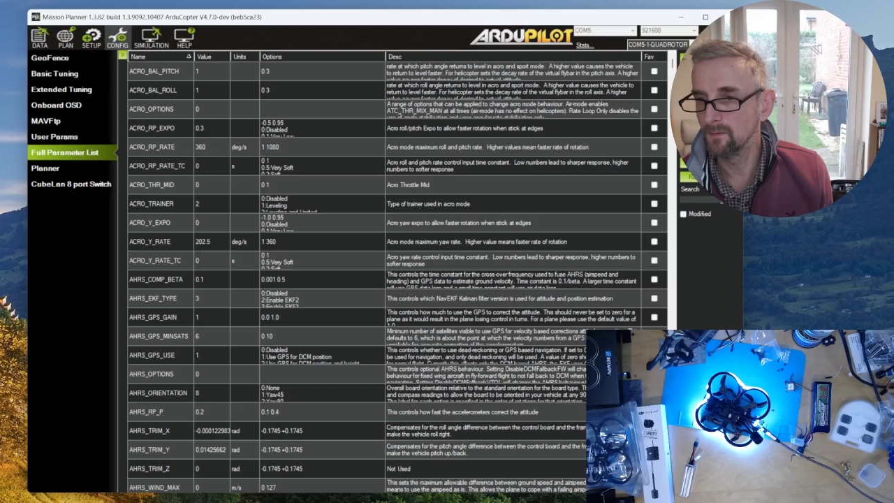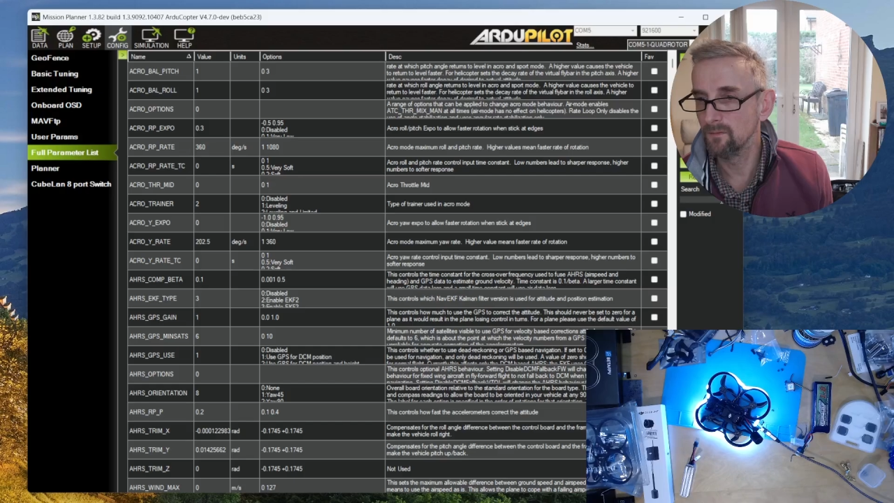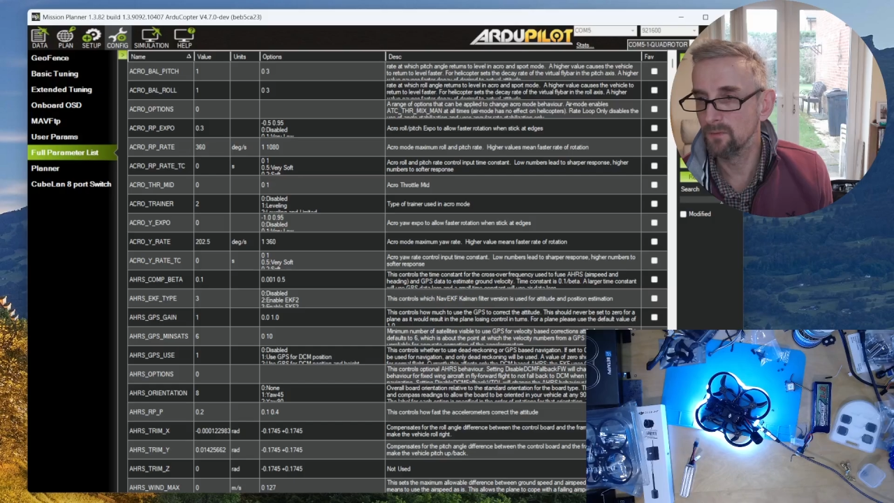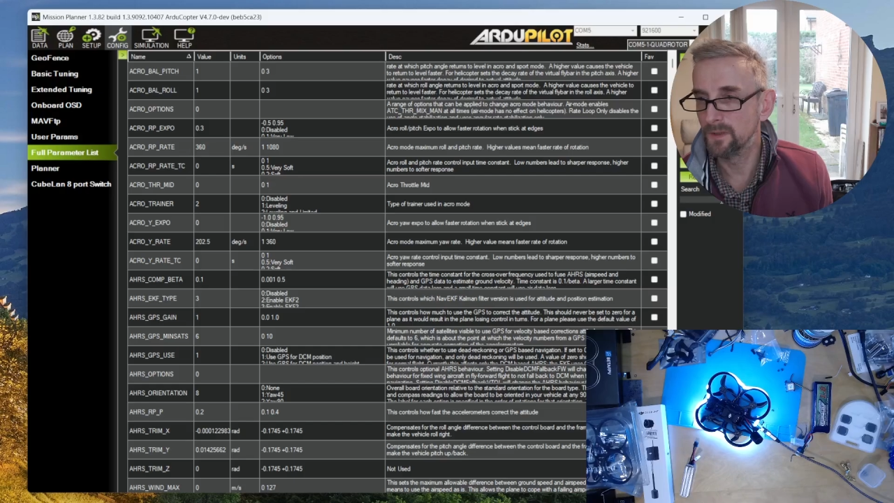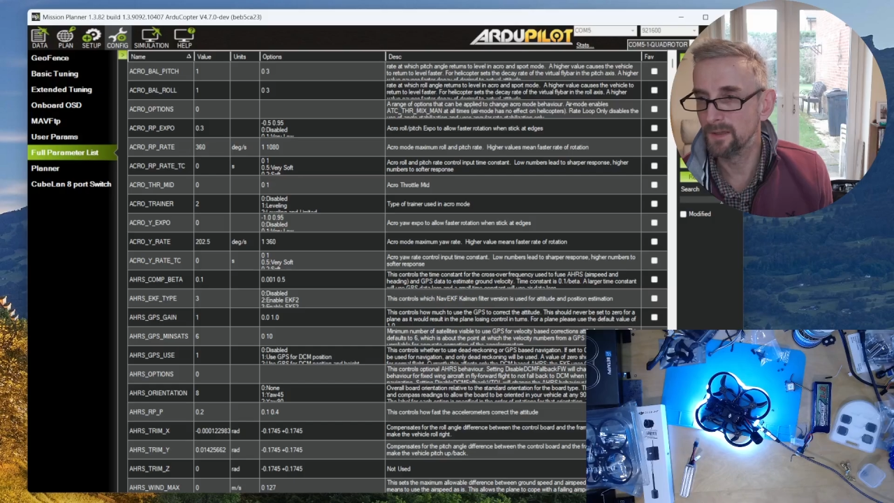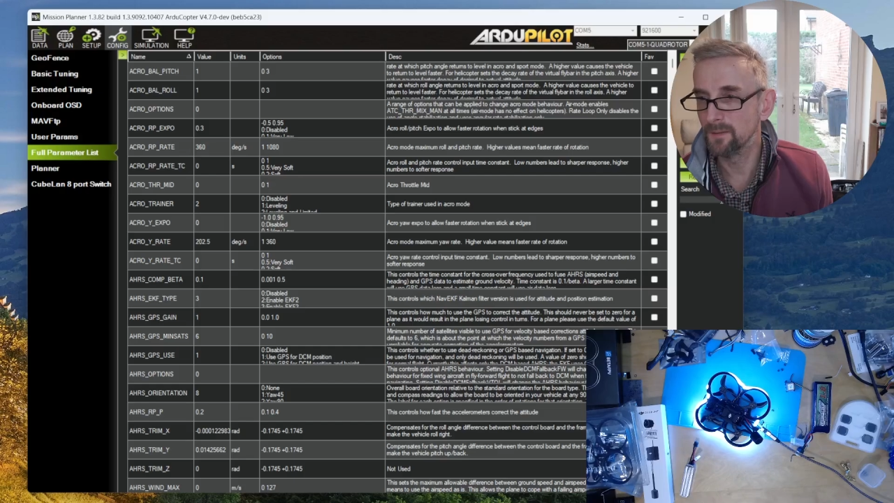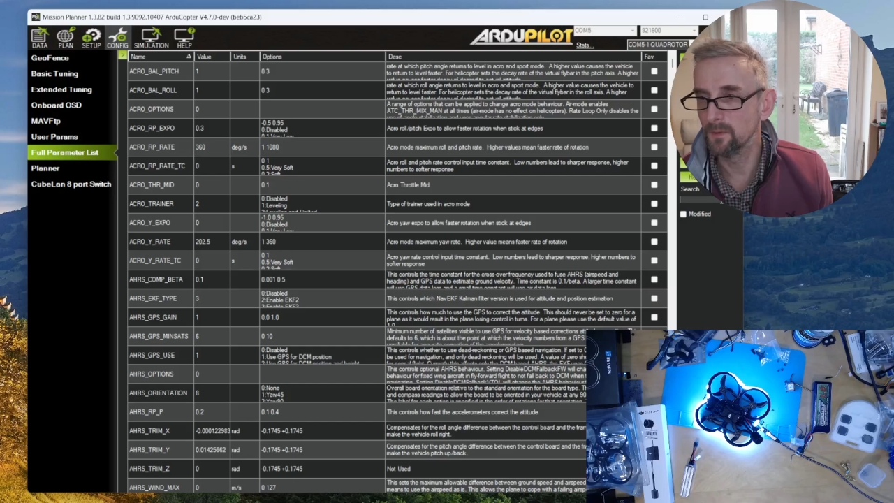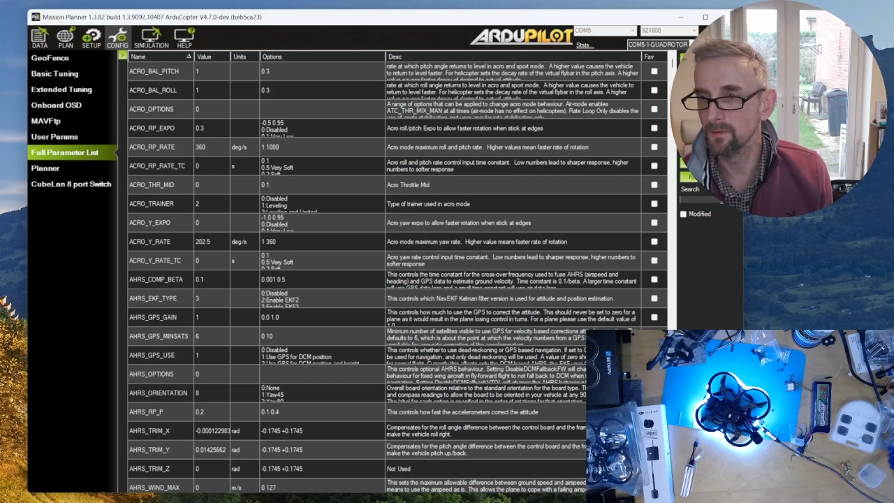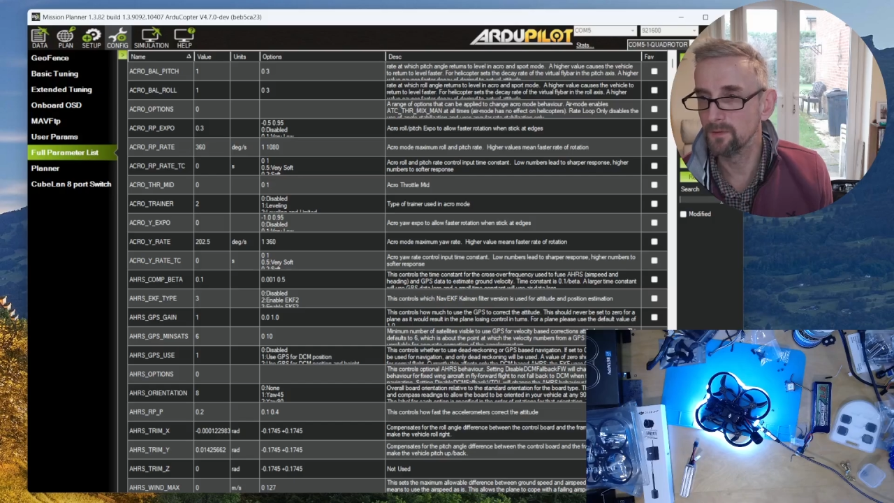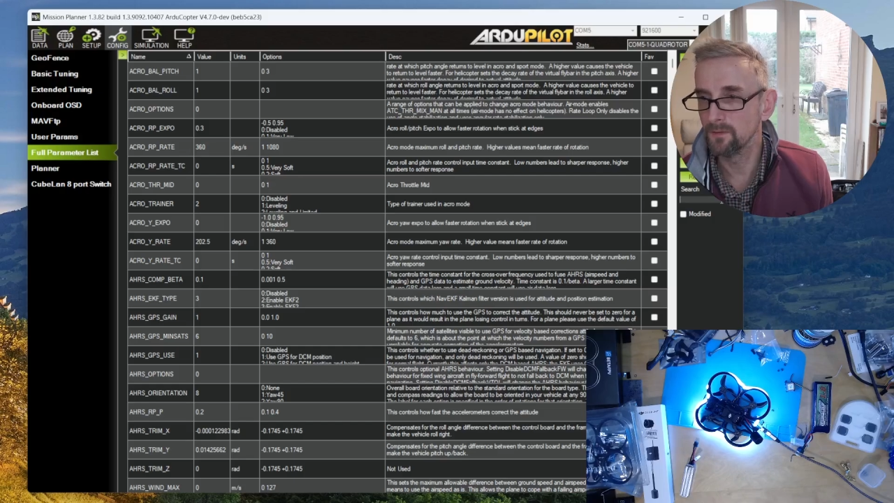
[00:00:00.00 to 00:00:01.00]
really
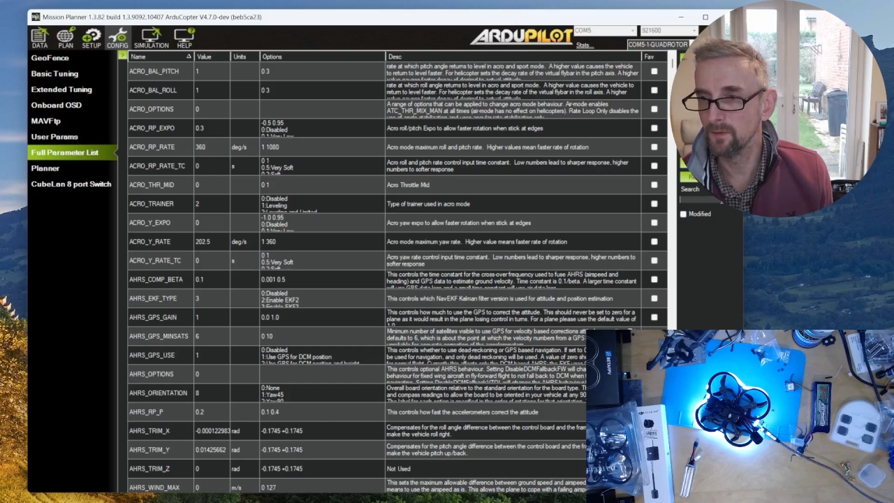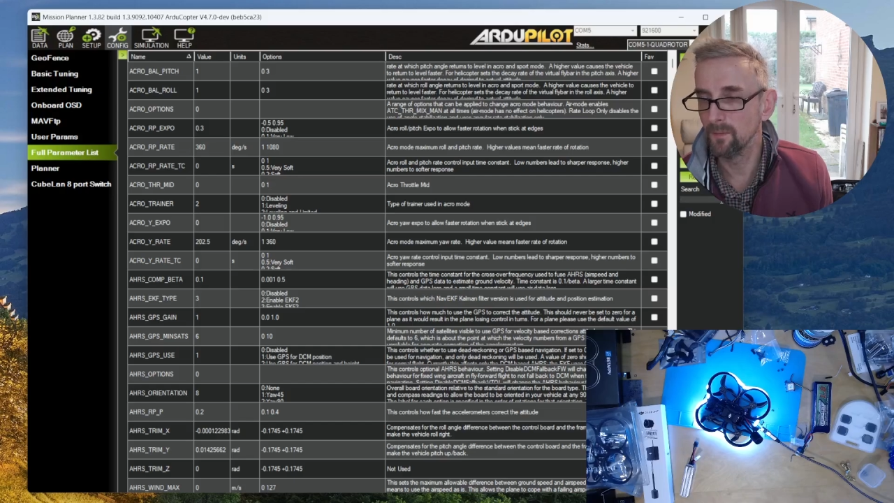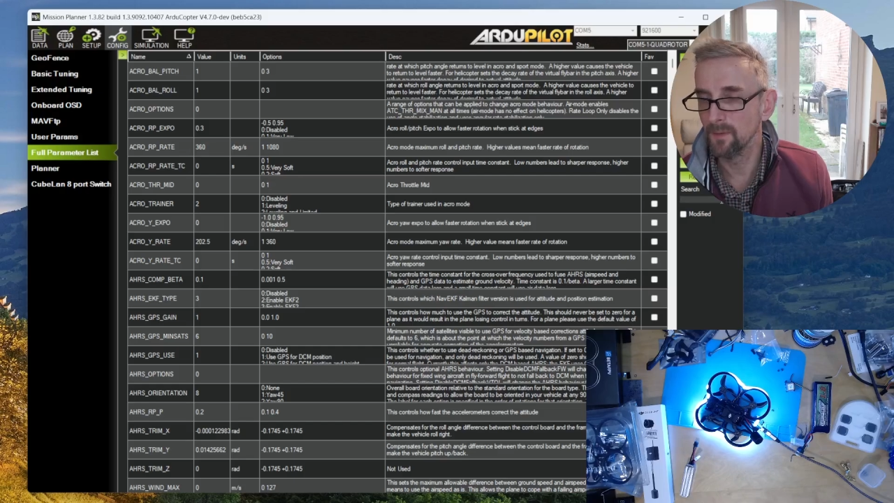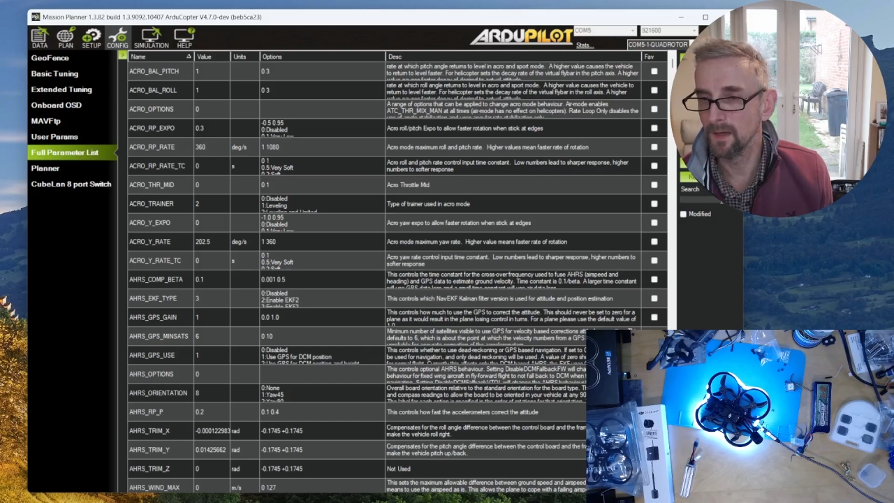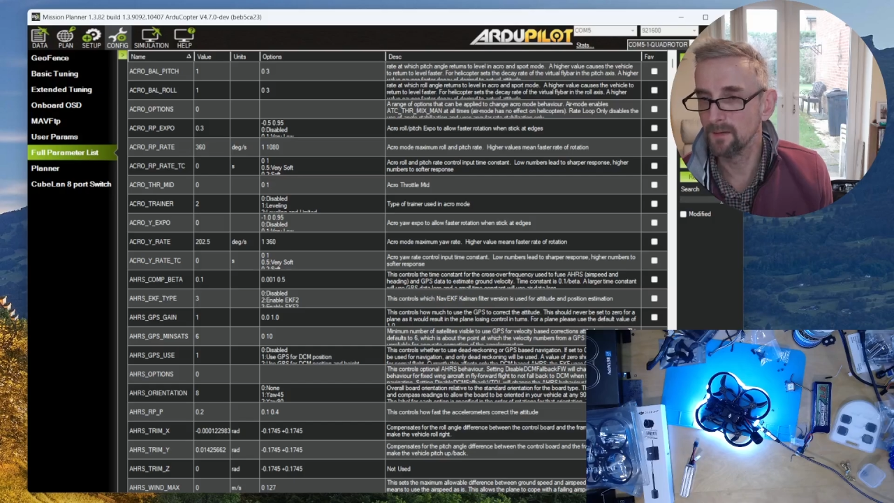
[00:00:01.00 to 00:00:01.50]
want to stop that.